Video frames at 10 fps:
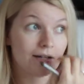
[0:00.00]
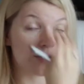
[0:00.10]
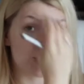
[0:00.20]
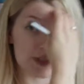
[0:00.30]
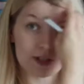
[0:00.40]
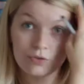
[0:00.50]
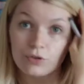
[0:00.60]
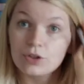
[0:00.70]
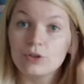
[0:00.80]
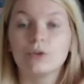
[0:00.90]
interesting
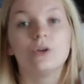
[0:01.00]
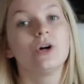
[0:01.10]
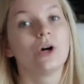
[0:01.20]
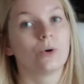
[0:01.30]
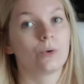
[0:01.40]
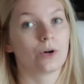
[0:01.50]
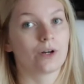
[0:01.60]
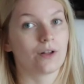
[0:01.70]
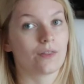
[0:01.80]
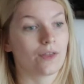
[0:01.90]
for you,
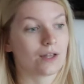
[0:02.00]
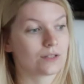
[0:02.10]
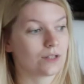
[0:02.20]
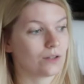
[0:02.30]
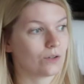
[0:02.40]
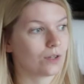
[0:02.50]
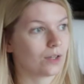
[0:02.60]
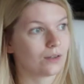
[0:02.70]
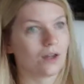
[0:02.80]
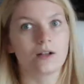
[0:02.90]
or that you
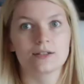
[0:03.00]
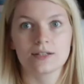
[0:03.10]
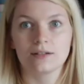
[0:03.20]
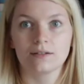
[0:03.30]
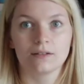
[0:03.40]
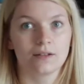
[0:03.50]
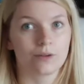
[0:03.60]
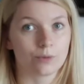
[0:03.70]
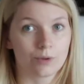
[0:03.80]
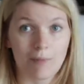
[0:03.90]
cannot
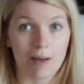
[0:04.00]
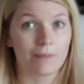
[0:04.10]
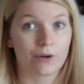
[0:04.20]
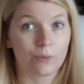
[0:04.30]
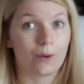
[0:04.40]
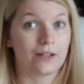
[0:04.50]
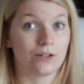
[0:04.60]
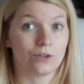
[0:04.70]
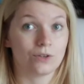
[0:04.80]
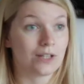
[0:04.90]
remember
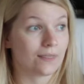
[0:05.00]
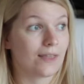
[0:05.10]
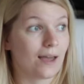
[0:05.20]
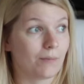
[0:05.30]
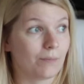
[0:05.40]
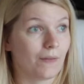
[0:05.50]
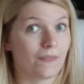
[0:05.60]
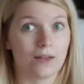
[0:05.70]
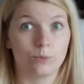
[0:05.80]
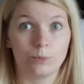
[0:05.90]
when you need them, but
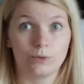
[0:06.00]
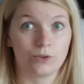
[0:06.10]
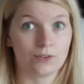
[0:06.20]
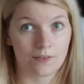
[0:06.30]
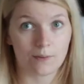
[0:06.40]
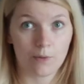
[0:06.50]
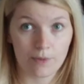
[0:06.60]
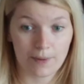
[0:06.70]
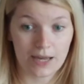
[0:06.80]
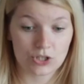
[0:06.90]
then you see them on
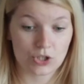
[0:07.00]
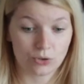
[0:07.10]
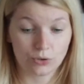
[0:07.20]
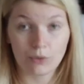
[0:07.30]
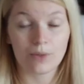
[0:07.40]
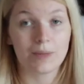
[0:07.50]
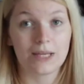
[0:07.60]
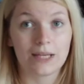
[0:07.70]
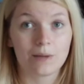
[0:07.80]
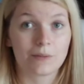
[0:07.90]
the page and you know the
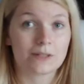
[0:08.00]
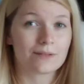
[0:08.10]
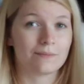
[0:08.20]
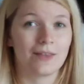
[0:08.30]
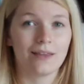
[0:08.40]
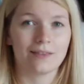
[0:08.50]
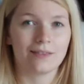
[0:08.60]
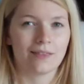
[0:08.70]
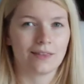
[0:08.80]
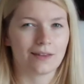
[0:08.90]
meaning, but
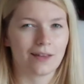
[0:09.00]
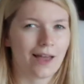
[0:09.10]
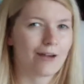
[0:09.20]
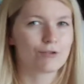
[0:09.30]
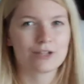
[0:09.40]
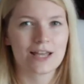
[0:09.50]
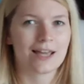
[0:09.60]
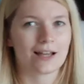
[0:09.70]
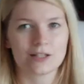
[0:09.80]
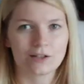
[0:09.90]
in the everyday
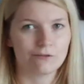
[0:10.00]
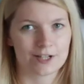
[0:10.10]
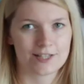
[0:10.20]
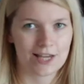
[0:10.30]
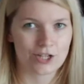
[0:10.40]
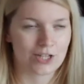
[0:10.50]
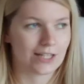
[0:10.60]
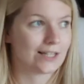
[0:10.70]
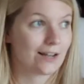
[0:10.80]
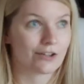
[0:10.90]
kind of conversation
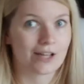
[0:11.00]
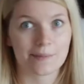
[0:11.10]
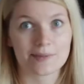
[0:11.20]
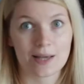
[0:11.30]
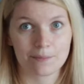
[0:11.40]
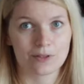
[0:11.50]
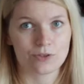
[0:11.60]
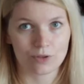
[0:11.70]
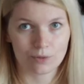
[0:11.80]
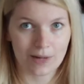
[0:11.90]
it never comes up
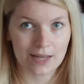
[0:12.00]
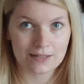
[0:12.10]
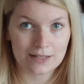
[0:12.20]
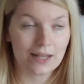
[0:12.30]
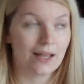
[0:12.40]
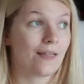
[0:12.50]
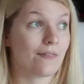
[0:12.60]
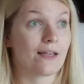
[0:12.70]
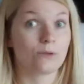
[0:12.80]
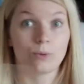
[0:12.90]
into your mind.
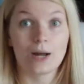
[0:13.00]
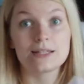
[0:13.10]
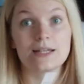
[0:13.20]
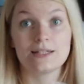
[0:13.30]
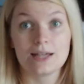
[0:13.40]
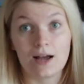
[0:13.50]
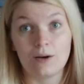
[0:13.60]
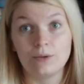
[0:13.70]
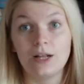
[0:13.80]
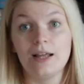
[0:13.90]
Then write it
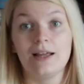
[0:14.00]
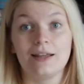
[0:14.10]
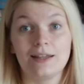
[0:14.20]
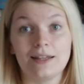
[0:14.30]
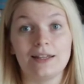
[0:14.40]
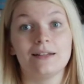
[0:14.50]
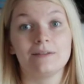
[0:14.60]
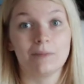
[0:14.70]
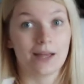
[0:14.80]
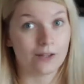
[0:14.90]
down in
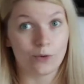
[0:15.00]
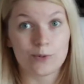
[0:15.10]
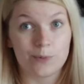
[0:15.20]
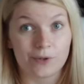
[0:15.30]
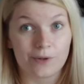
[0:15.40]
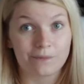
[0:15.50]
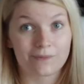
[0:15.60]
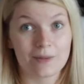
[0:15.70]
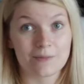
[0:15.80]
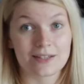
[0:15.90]
a notebook,
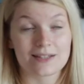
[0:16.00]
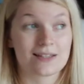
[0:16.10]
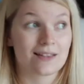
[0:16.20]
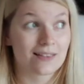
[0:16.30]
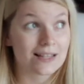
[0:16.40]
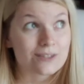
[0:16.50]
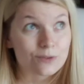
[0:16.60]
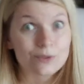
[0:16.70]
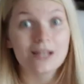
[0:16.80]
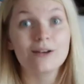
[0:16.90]
because
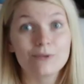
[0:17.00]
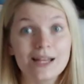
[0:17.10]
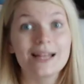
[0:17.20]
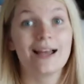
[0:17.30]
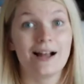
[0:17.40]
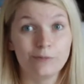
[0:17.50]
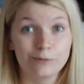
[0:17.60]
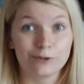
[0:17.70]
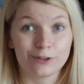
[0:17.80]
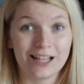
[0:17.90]
that's really
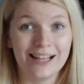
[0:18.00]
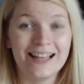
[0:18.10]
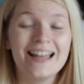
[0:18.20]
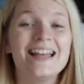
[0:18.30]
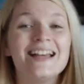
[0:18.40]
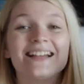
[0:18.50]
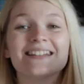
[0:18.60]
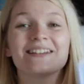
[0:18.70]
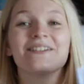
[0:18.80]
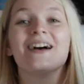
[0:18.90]
helpful.
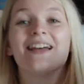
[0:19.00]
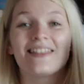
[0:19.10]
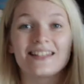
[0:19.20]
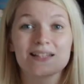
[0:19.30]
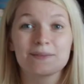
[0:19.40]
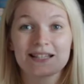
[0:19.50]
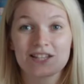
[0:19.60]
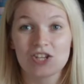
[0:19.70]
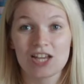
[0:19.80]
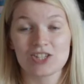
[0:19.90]
So this is my
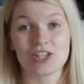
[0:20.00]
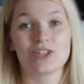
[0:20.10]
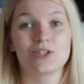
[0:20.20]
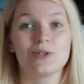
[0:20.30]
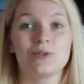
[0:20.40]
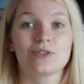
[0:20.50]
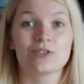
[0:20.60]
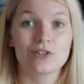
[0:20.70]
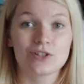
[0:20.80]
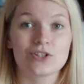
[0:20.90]
suggestion: to
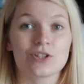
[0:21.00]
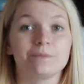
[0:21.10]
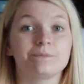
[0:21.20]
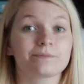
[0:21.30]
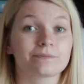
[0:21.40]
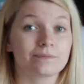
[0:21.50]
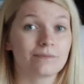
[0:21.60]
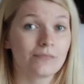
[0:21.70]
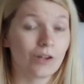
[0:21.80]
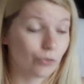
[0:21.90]
search
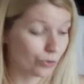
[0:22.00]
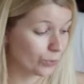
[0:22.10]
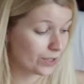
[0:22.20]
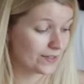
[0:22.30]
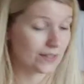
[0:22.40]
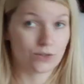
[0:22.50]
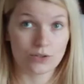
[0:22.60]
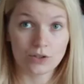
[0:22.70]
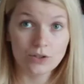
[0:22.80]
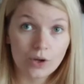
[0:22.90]
for words that you
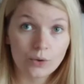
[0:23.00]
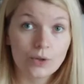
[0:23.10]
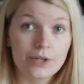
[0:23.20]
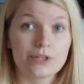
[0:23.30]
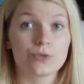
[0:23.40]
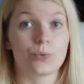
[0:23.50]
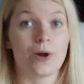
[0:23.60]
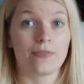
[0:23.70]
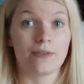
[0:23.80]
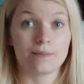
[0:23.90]
don't know, to
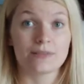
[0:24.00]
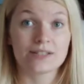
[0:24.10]
write them